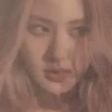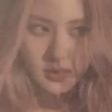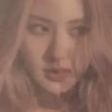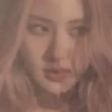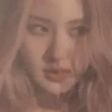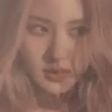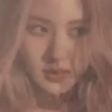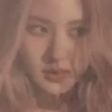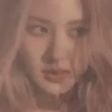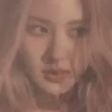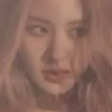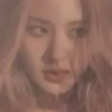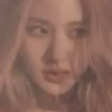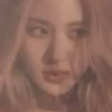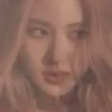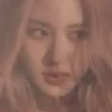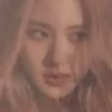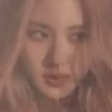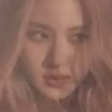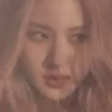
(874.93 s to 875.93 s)

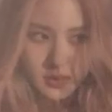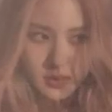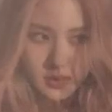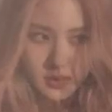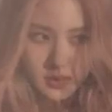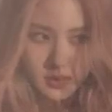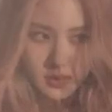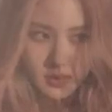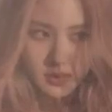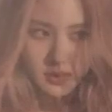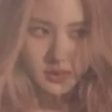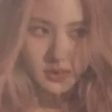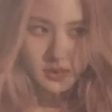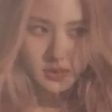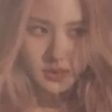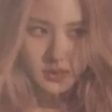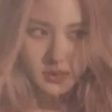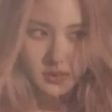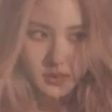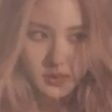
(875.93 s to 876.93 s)

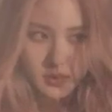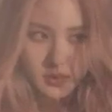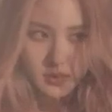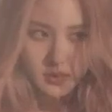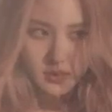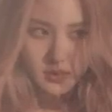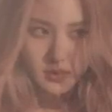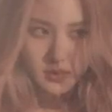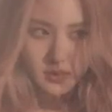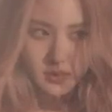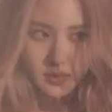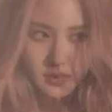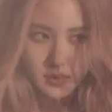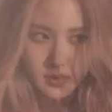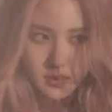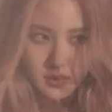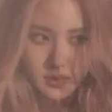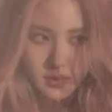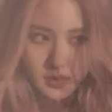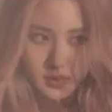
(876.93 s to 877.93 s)

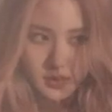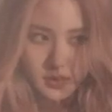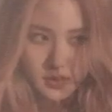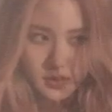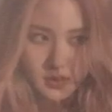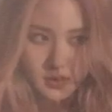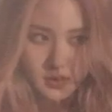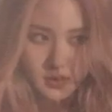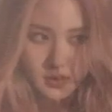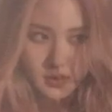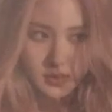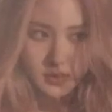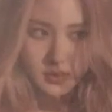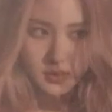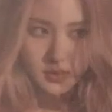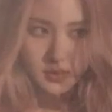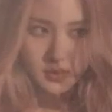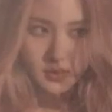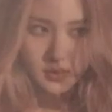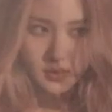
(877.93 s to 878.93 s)

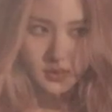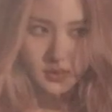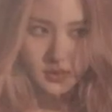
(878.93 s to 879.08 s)
The person shown says nothing.